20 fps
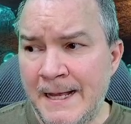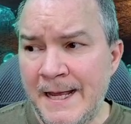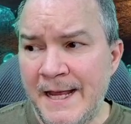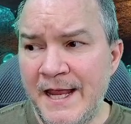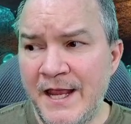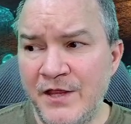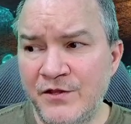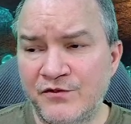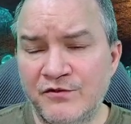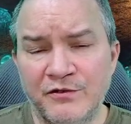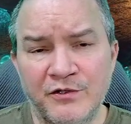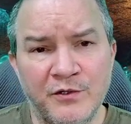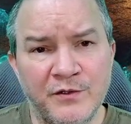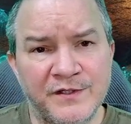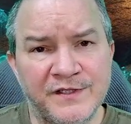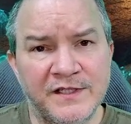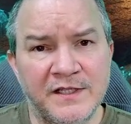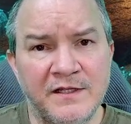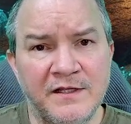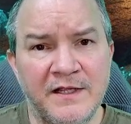
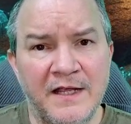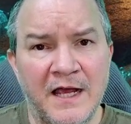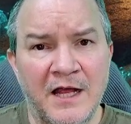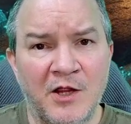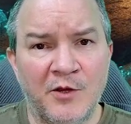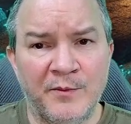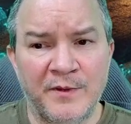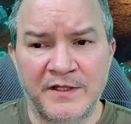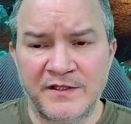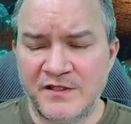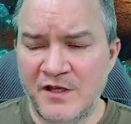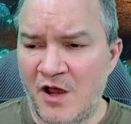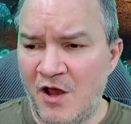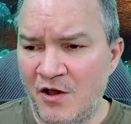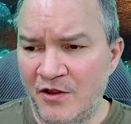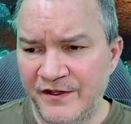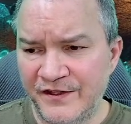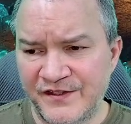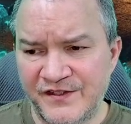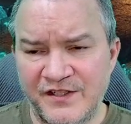introducing the elements,
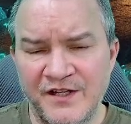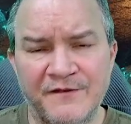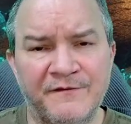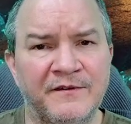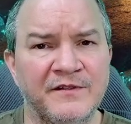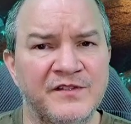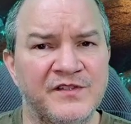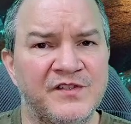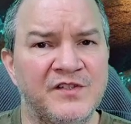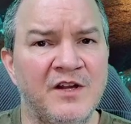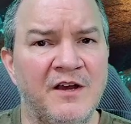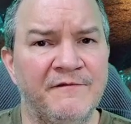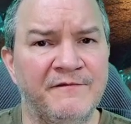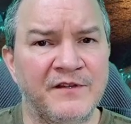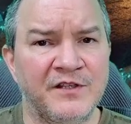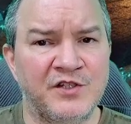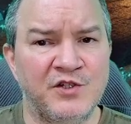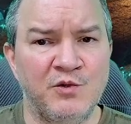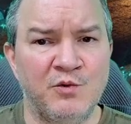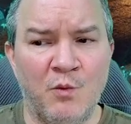all this different stuff
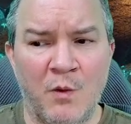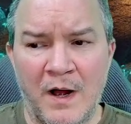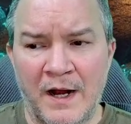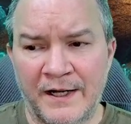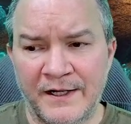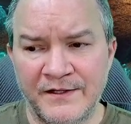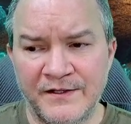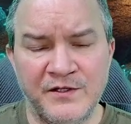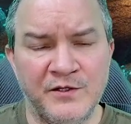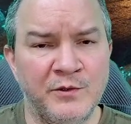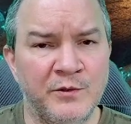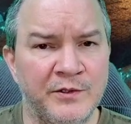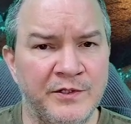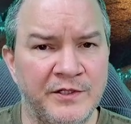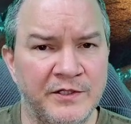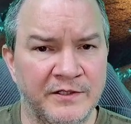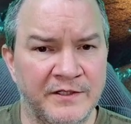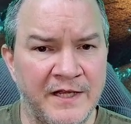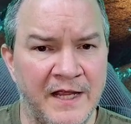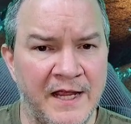that you want to do in
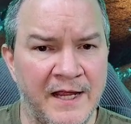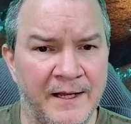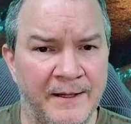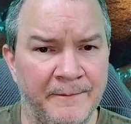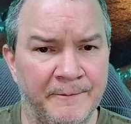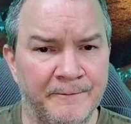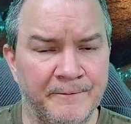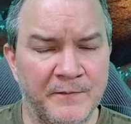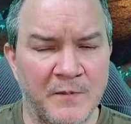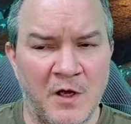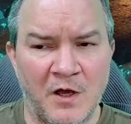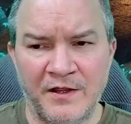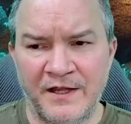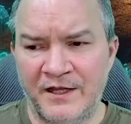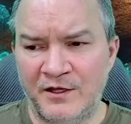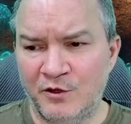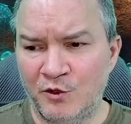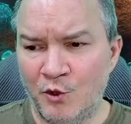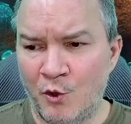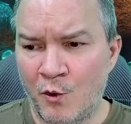your game, all
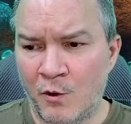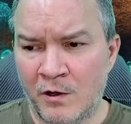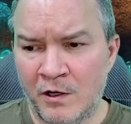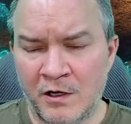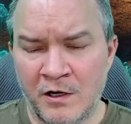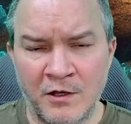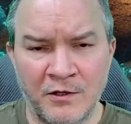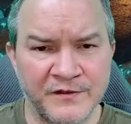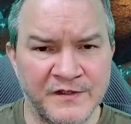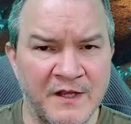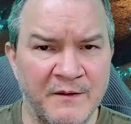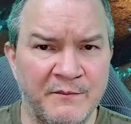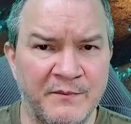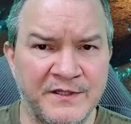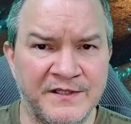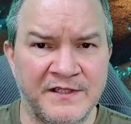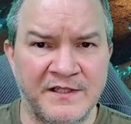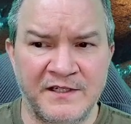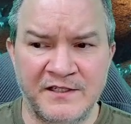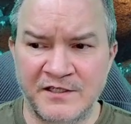that lore, all those
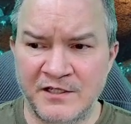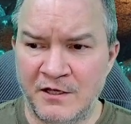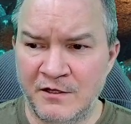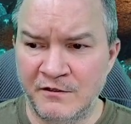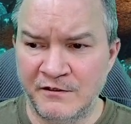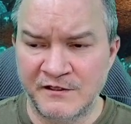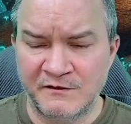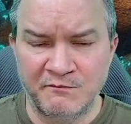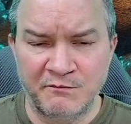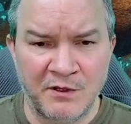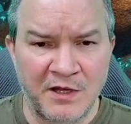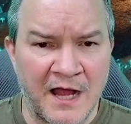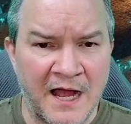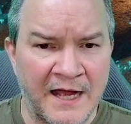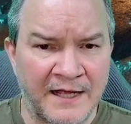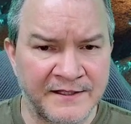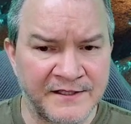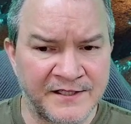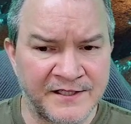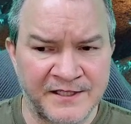NPCs, all those
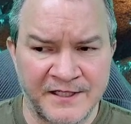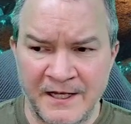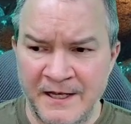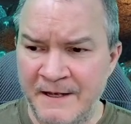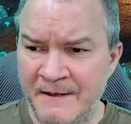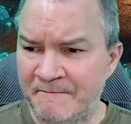plots,